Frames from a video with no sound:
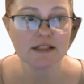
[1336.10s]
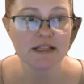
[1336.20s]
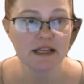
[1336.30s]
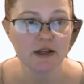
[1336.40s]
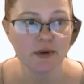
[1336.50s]

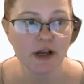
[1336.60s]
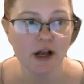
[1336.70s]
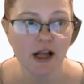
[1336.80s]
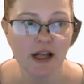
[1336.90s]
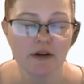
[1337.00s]
Continuing
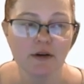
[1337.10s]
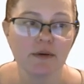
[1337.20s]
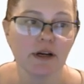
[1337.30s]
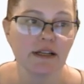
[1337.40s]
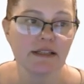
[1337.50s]
on,
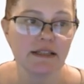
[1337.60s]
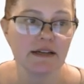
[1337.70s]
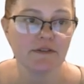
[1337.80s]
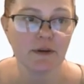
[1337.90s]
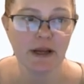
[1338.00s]
we're going to see
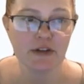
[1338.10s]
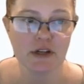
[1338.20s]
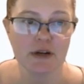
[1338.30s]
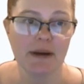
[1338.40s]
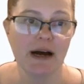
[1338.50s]

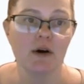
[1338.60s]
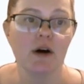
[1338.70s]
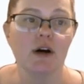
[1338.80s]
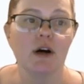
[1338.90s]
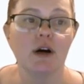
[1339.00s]
information
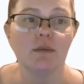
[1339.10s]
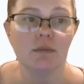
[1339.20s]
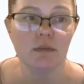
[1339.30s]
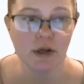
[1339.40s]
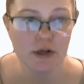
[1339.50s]
about
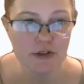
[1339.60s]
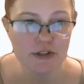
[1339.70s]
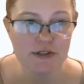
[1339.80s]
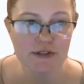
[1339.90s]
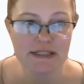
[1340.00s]

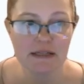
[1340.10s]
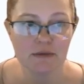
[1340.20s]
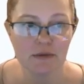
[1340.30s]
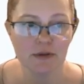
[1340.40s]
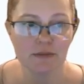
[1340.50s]
emergency
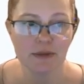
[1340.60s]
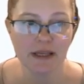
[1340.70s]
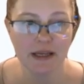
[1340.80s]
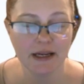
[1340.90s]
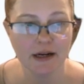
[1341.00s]
room
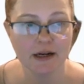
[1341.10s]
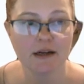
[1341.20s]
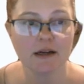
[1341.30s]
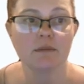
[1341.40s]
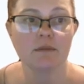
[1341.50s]

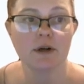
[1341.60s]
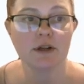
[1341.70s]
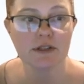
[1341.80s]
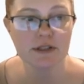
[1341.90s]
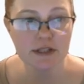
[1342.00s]
care,
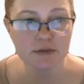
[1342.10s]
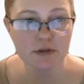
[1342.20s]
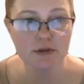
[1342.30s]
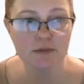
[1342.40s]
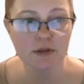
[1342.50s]
emergency
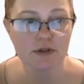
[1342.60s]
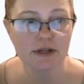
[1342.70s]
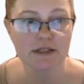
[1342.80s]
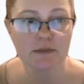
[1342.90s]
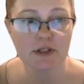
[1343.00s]
room
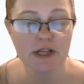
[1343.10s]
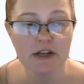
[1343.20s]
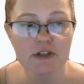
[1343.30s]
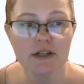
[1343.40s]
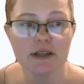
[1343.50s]

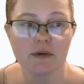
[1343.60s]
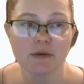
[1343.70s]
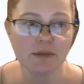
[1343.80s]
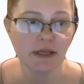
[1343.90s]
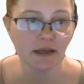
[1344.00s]
transportation. That
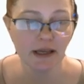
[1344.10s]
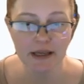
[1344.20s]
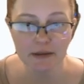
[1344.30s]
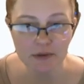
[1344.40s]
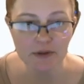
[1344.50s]
would be
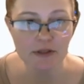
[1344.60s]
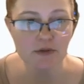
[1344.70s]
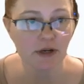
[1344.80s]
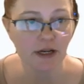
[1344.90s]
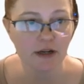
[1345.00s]

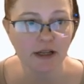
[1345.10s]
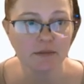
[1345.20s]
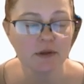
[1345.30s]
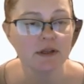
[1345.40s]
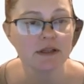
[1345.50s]
ambulance or air
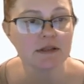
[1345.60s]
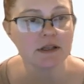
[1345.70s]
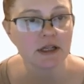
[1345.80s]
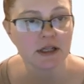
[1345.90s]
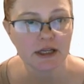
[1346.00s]
ambulance
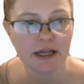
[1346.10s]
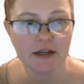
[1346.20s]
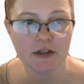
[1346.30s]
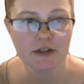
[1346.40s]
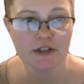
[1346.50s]

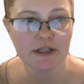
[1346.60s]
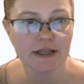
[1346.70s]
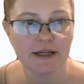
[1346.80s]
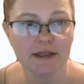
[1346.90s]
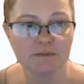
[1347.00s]
and urgent
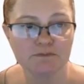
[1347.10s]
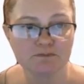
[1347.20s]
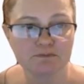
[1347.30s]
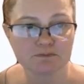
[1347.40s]
care.